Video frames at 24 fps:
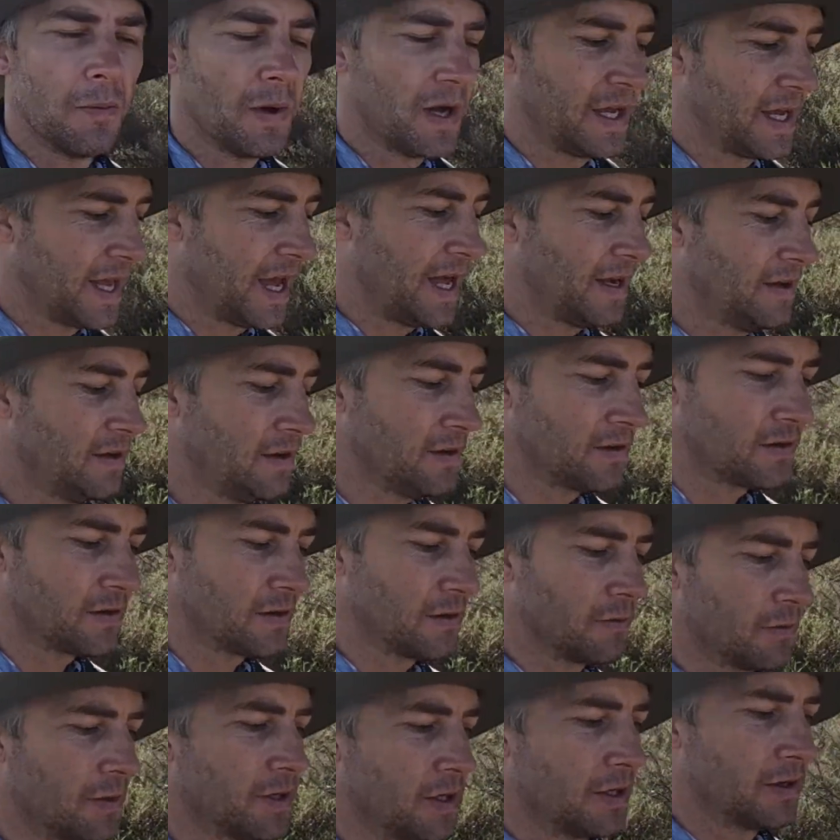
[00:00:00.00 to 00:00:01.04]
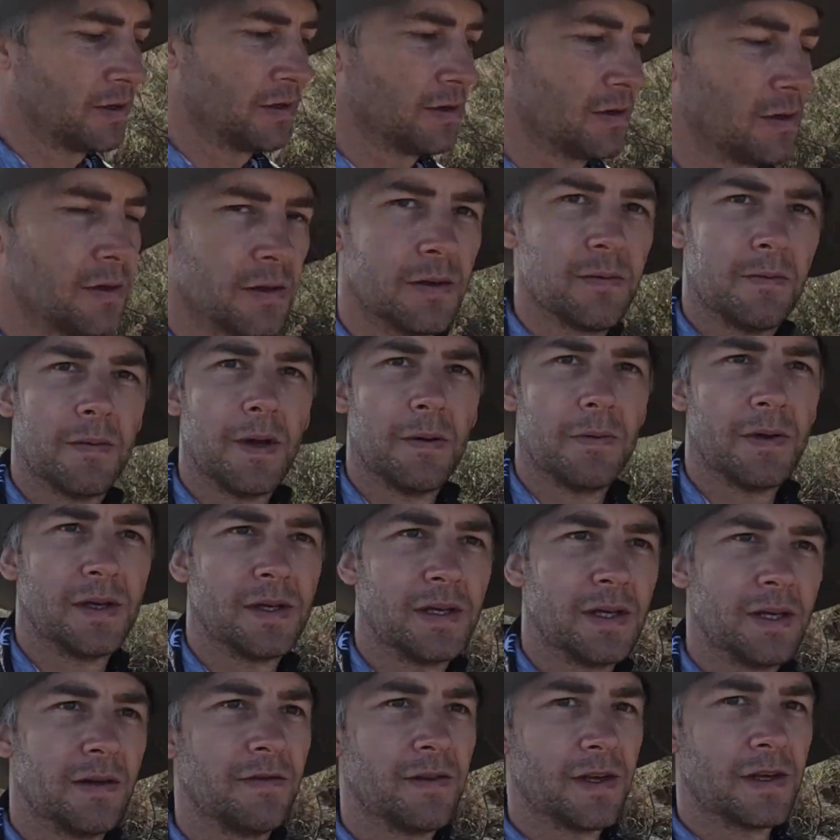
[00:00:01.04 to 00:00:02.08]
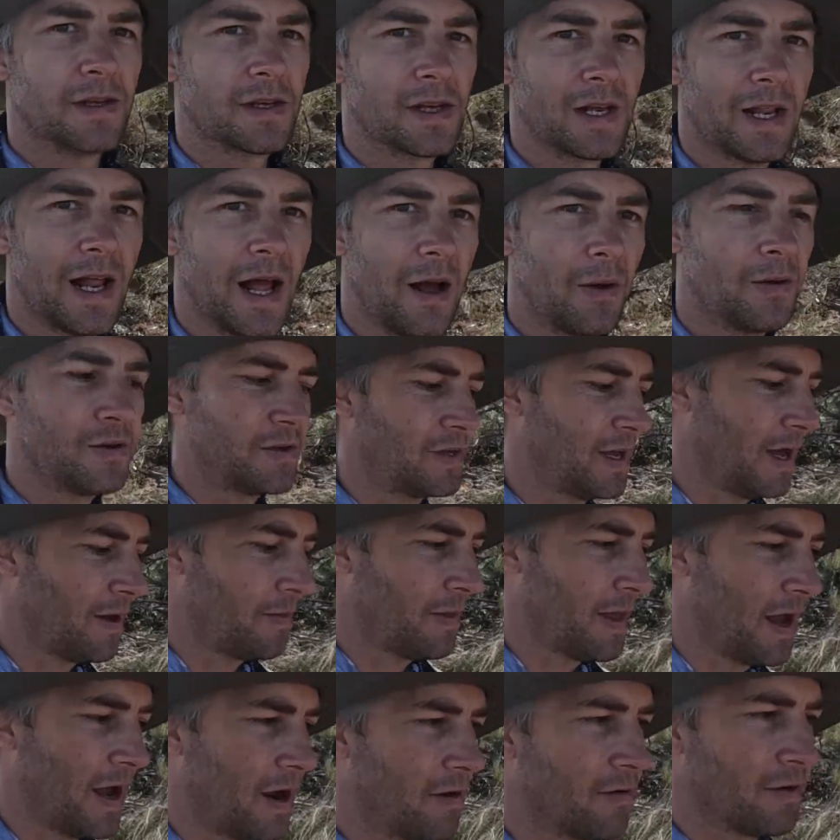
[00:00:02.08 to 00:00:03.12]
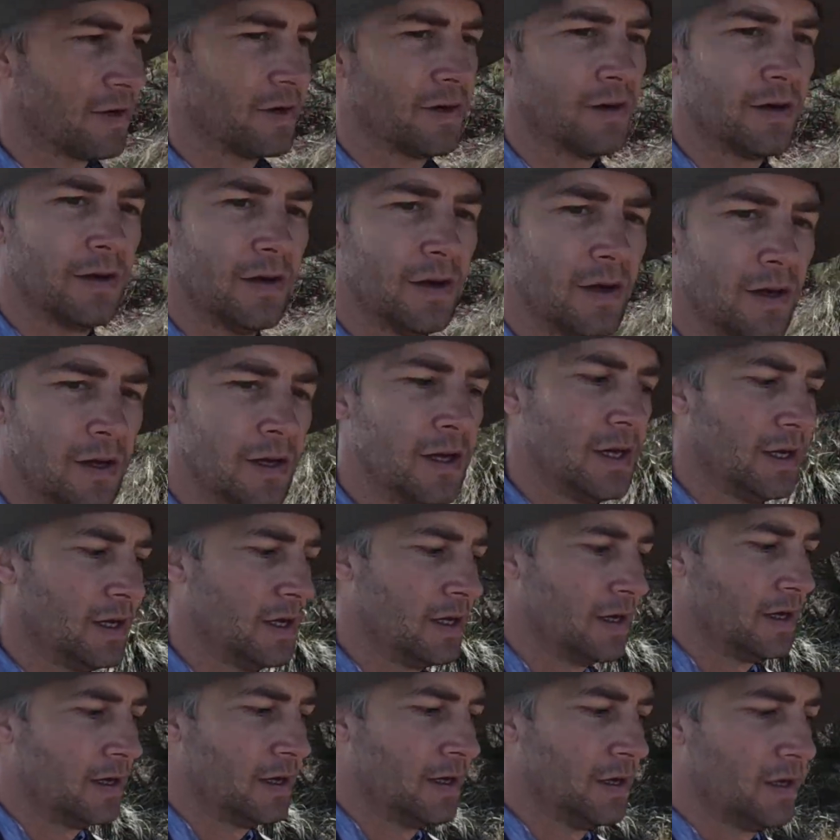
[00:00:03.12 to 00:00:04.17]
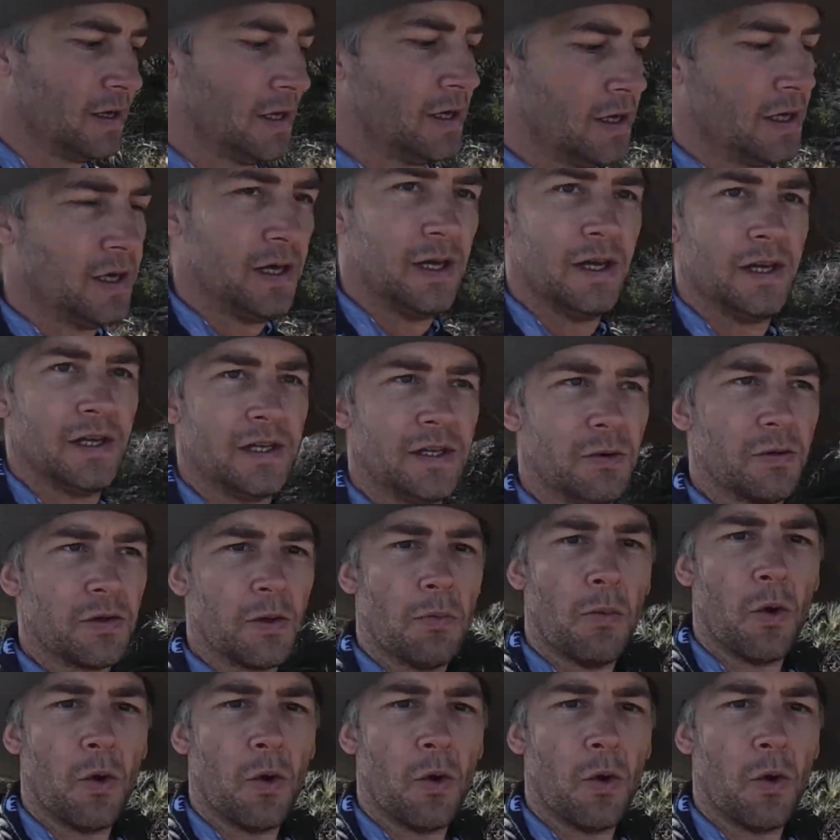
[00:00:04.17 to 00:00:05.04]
again, so that we can maybe see if there's clouds down there and see what the